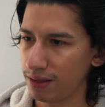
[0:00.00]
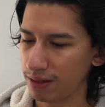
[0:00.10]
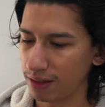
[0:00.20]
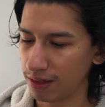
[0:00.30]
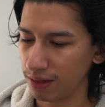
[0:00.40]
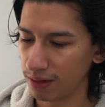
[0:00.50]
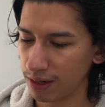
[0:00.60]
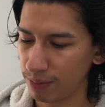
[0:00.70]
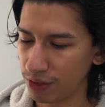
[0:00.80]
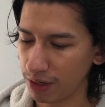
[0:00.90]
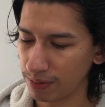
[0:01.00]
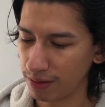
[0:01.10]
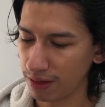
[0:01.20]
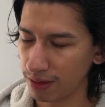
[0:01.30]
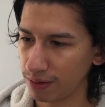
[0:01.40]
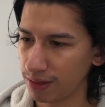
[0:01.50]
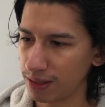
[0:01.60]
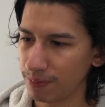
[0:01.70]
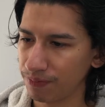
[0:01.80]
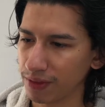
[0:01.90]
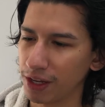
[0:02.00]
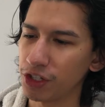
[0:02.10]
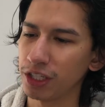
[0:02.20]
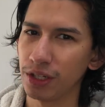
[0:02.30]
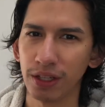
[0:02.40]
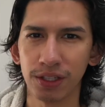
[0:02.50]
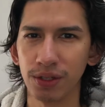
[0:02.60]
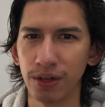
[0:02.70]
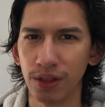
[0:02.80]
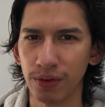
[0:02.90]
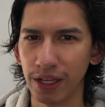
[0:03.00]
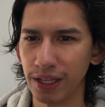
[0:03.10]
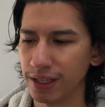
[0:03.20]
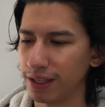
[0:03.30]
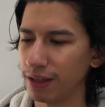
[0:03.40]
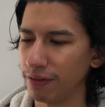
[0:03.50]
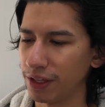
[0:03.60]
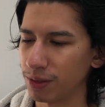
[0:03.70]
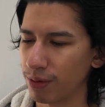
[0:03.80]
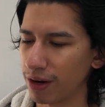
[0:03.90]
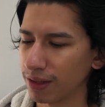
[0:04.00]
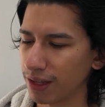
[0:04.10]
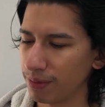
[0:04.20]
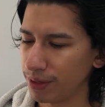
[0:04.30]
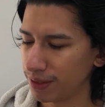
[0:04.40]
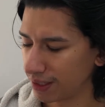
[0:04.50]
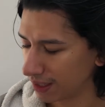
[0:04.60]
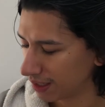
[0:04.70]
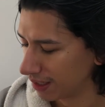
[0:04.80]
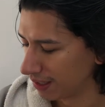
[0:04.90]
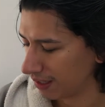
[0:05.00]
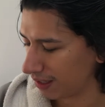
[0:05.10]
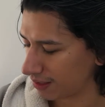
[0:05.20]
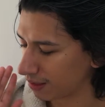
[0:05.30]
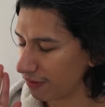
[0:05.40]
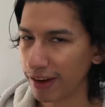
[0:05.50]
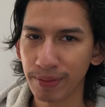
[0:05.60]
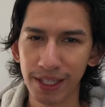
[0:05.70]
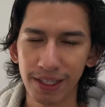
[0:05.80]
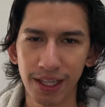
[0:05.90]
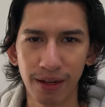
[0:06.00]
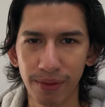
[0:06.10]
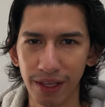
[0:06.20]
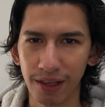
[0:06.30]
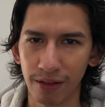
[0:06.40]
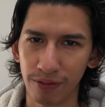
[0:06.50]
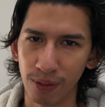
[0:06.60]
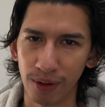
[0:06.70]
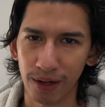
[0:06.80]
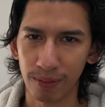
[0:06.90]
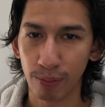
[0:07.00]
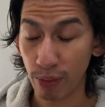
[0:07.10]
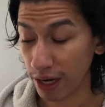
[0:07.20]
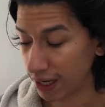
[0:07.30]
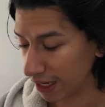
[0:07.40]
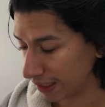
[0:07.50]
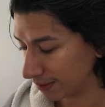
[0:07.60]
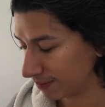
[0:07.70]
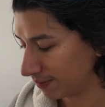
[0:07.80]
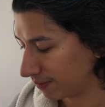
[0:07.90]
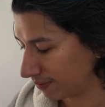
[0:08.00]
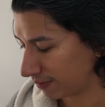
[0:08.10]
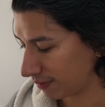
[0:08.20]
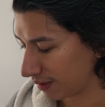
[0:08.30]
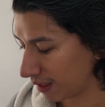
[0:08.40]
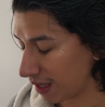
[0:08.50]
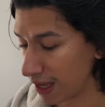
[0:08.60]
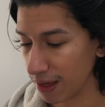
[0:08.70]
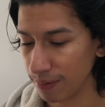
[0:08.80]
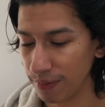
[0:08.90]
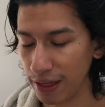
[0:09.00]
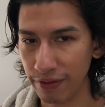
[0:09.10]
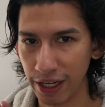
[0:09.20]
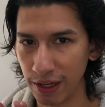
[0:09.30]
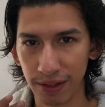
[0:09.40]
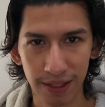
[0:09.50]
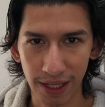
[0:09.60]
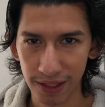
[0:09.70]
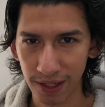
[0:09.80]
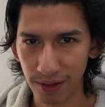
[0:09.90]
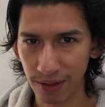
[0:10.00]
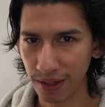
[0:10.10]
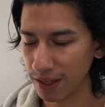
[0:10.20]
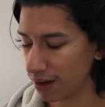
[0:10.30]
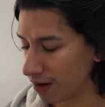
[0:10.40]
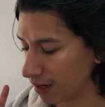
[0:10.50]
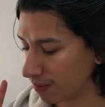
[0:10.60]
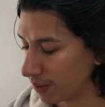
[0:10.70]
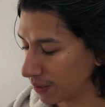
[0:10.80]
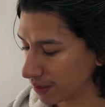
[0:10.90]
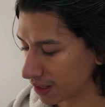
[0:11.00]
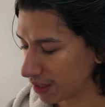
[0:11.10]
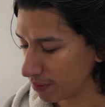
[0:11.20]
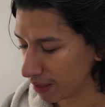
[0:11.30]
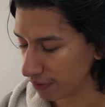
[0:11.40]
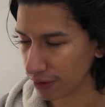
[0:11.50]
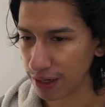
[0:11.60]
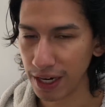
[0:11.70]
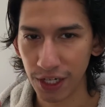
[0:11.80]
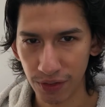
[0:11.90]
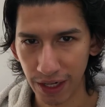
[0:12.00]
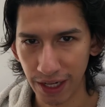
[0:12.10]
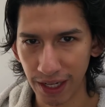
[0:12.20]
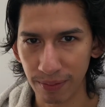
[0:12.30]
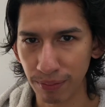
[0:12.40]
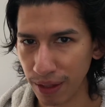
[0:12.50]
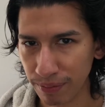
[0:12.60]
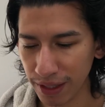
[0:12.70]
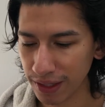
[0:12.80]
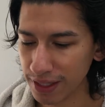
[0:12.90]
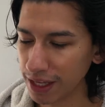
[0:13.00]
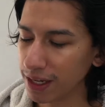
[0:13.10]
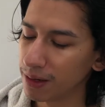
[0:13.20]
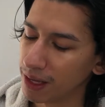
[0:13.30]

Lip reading: I'm gonna do a couple drops of those. I usually do like 2 to 3 of each product that I'm using. So the vitamin C is gonna be for brightening, evening out the skin tone. The Argan Milk is gonna be for hydrating and plumping the skin.